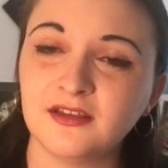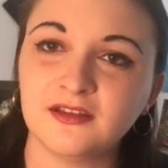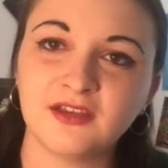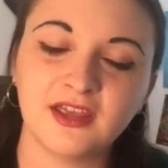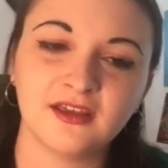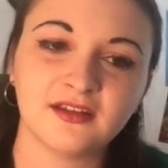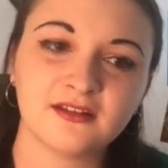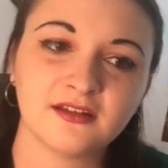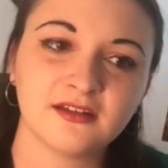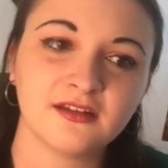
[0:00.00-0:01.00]
You can't
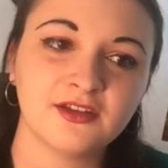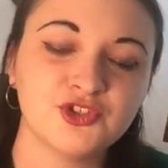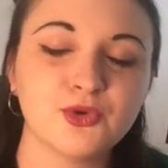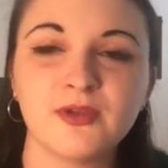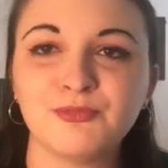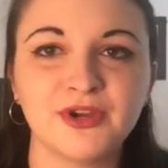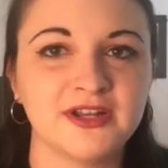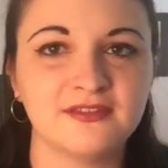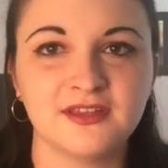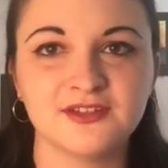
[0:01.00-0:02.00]
enjoy
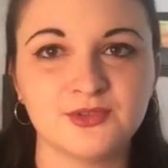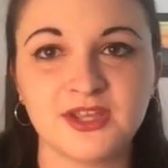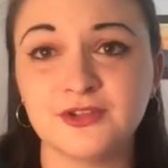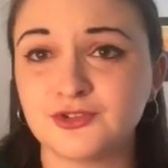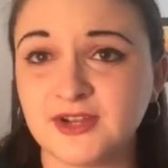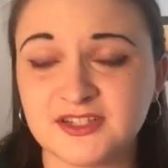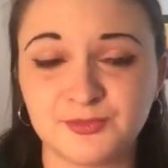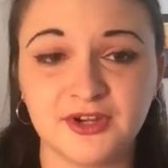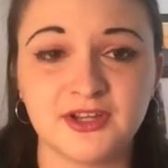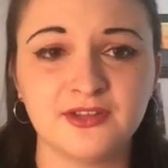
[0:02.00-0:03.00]
pretty things, you can't dress
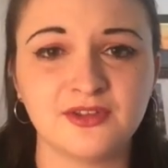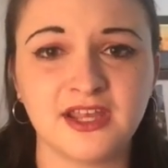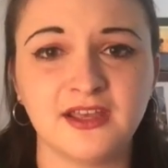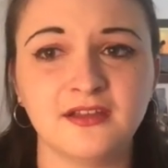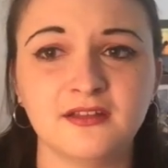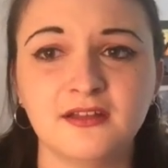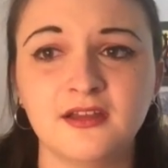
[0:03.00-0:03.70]
pretty, you can't